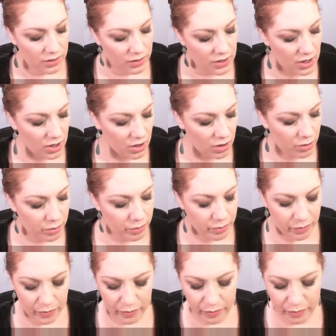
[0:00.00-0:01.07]
They're
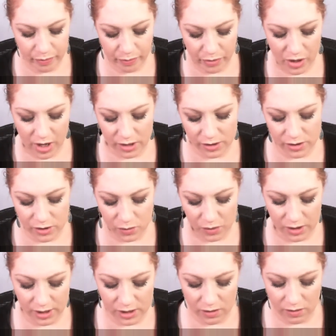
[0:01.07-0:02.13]
bronzed
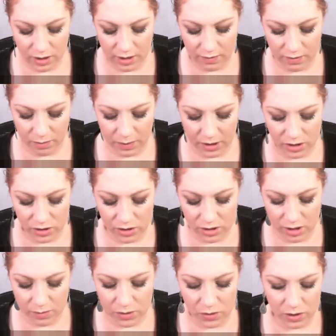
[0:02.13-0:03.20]
one. I don't have the pictures
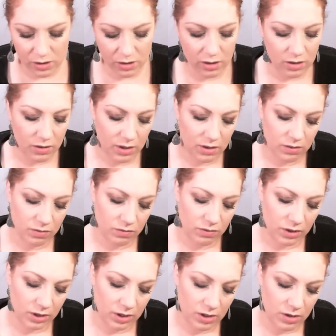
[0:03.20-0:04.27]
up, so, I, you know, I don't
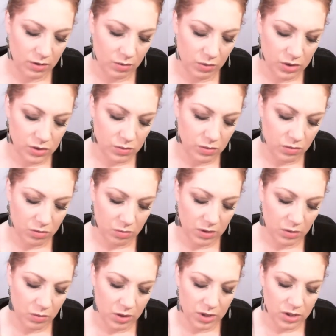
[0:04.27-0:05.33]
really know which one would
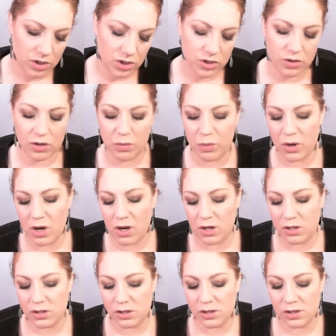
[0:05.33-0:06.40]
be which. So the
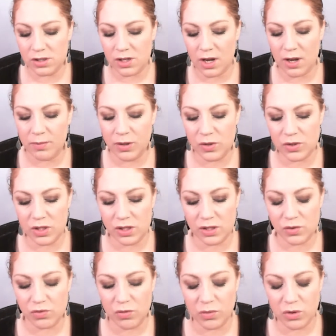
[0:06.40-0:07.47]
bronze, I'm using
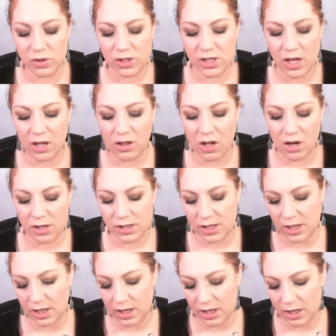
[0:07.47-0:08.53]
this Rimmel Stay
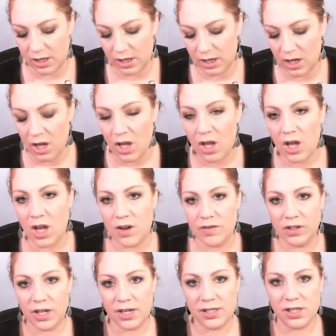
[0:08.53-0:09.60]
Glossy in
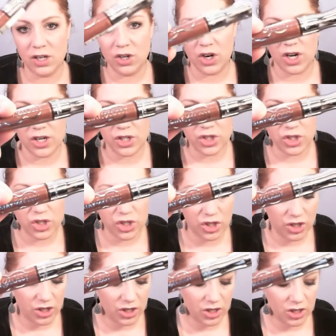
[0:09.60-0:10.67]
Everlasting Crush.
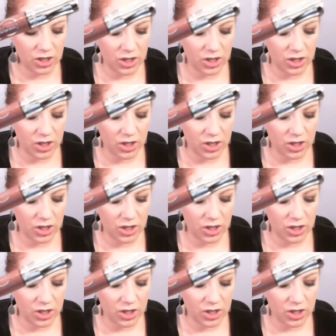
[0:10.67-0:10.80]
I